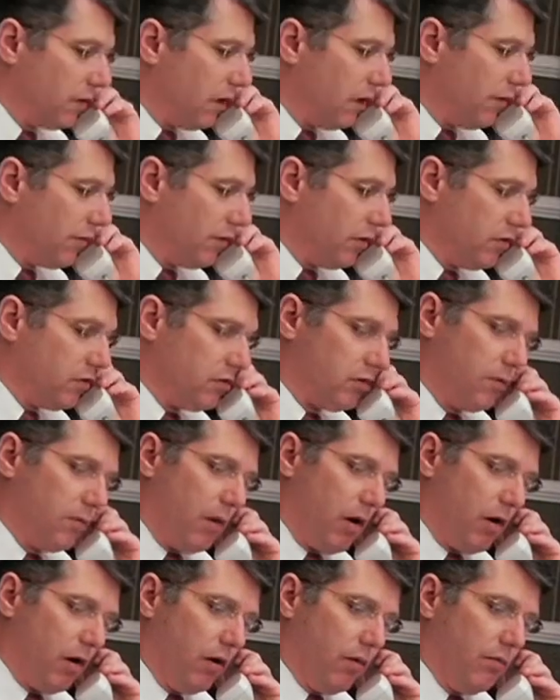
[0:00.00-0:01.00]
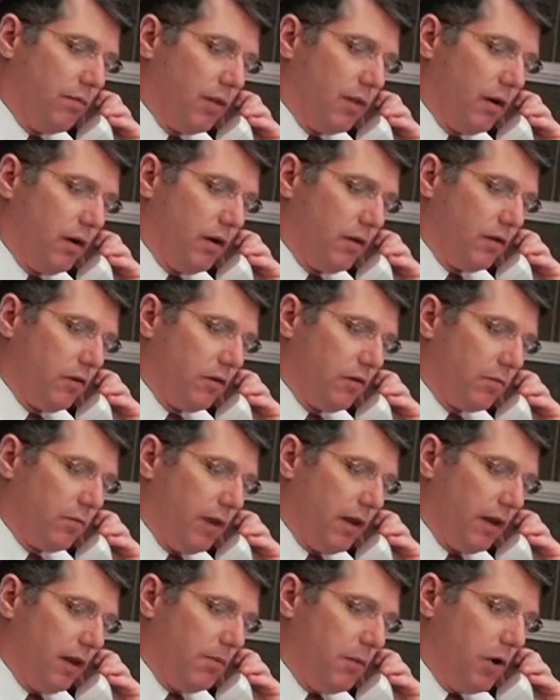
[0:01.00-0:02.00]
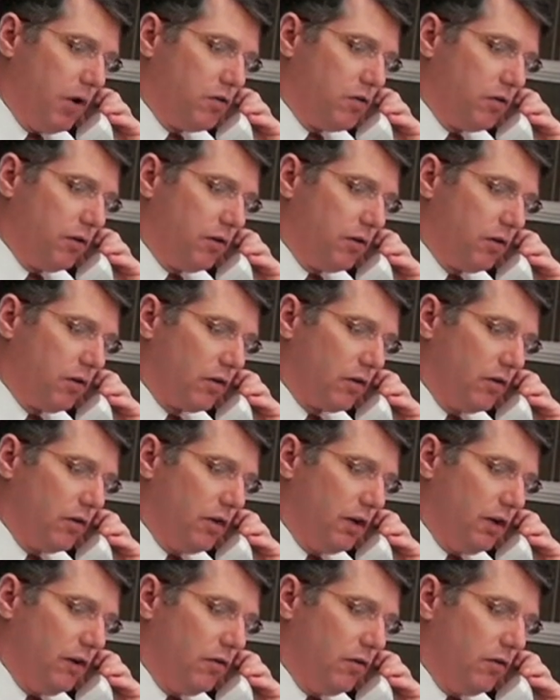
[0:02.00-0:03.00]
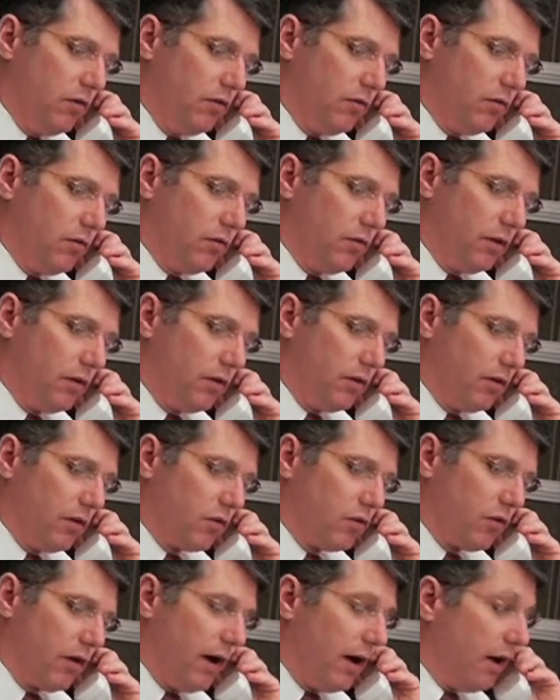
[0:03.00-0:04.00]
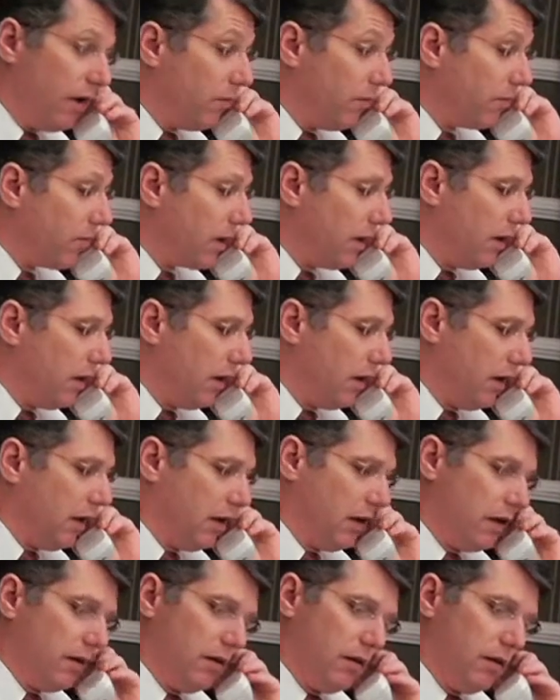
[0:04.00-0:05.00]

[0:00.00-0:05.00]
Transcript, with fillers: When an injured person contacts our office, they'll not only be greeted with